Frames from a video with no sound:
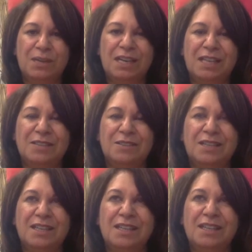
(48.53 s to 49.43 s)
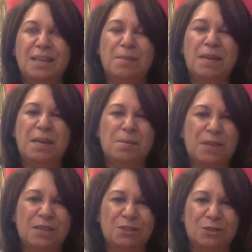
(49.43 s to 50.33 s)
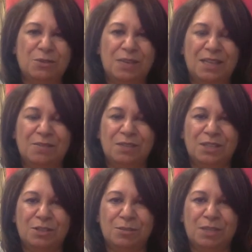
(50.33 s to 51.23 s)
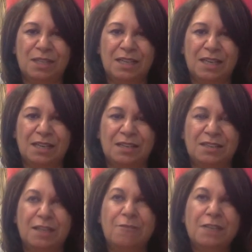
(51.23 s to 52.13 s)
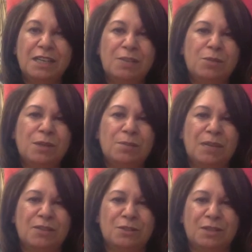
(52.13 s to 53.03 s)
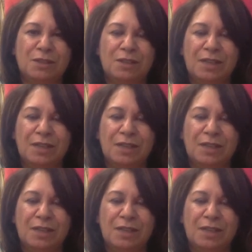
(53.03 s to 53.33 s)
and that may impact on the way that we communicate, and definitely will impact on